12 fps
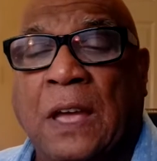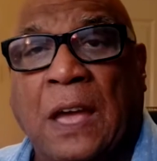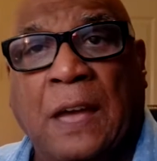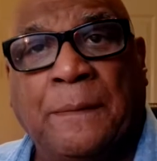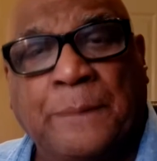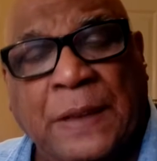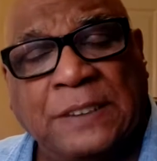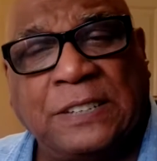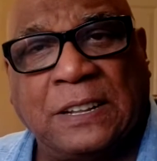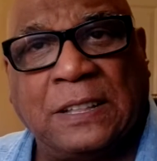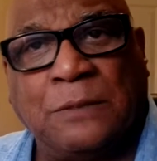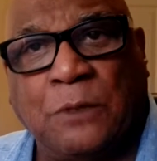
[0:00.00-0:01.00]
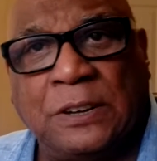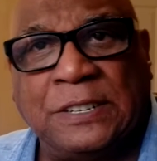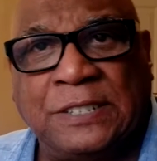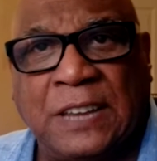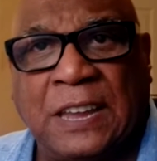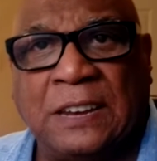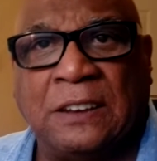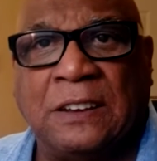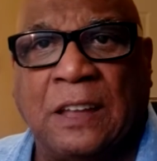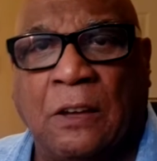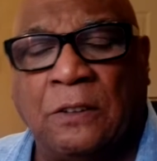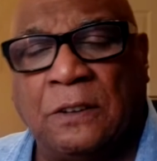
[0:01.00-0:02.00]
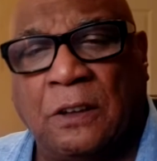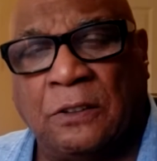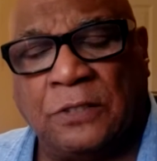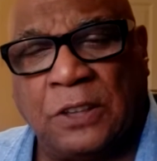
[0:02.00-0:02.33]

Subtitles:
and basically what he's saying on